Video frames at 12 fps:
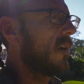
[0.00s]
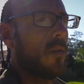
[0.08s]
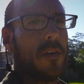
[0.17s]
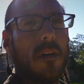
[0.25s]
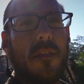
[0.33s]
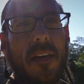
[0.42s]

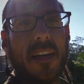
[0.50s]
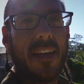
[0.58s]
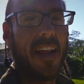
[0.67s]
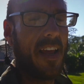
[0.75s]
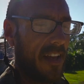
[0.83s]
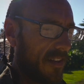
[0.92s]
don't know if I can
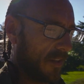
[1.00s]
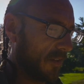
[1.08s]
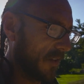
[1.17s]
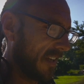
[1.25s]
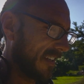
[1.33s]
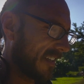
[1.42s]

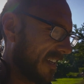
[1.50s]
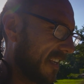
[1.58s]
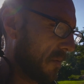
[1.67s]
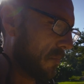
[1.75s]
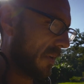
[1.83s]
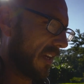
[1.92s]
handle
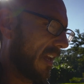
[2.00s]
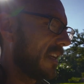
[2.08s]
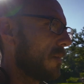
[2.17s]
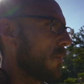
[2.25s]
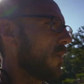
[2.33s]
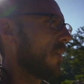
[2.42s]
getting bit
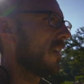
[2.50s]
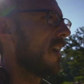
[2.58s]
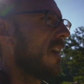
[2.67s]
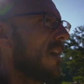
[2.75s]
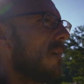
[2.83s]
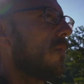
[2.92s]
anymore.
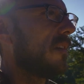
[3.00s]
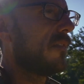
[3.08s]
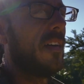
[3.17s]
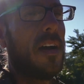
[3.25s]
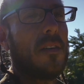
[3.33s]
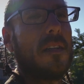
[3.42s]
We
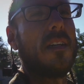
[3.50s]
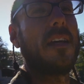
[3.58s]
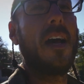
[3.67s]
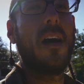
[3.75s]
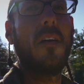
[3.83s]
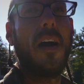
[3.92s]
found
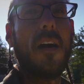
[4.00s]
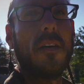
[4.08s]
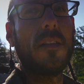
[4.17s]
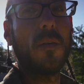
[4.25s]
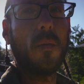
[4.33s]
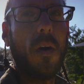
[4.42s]
cacao out
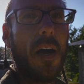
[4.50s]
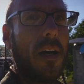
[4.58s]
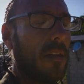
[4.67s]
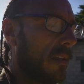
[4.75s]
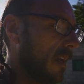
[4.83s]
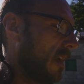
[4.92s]
in the
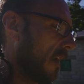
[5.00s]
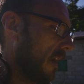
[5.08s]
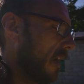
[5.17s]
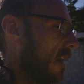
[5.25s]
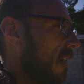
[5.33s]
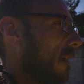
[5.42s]
wild.
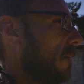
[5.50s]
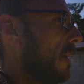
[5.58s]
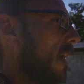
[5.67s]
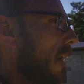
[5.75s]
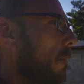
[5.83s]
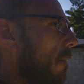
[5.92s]

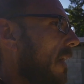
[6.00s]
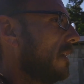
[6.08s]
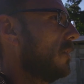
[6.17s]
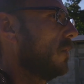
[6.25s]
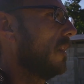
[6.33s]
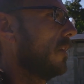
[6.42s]
I might
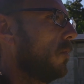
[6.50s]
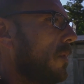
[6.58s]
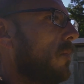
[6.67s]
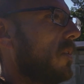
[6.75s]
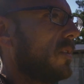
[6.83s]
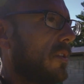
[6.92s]
do a little bit
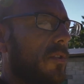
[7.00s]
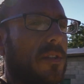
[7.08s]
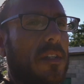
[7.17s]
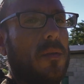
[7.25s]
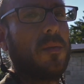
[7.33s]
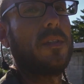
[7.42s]
more
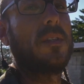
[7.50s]
searching. We'll